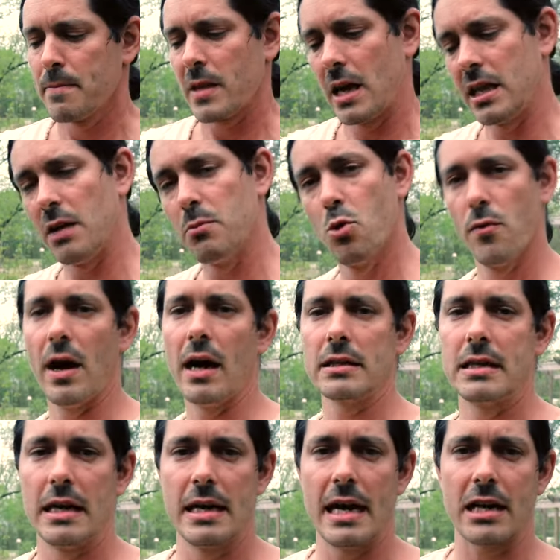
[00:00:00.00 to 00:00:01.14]
and then move on
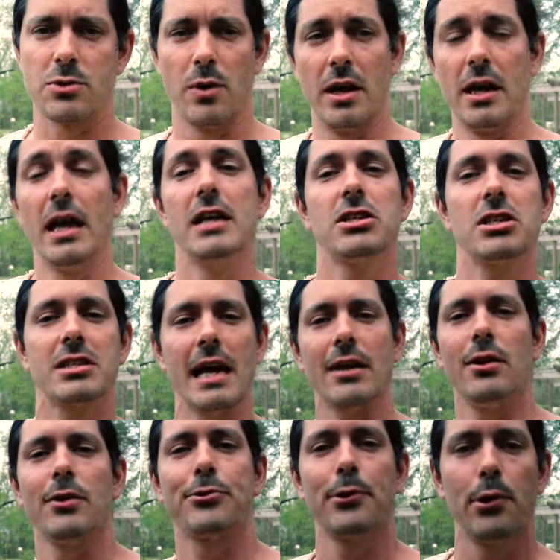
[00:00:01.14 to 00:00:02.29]
to the next one and just
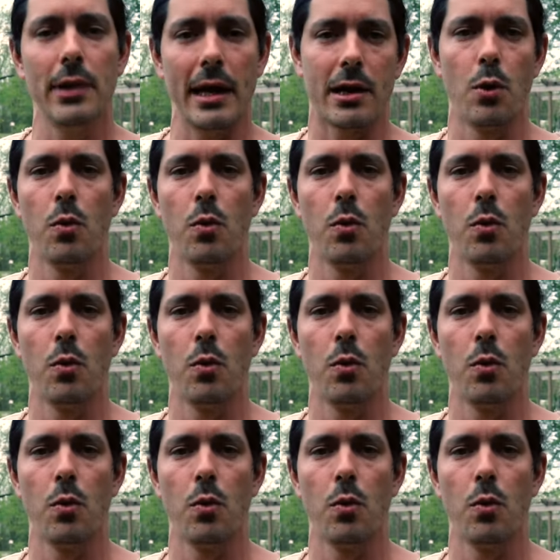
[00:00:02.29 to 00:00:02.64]
cycle it through like a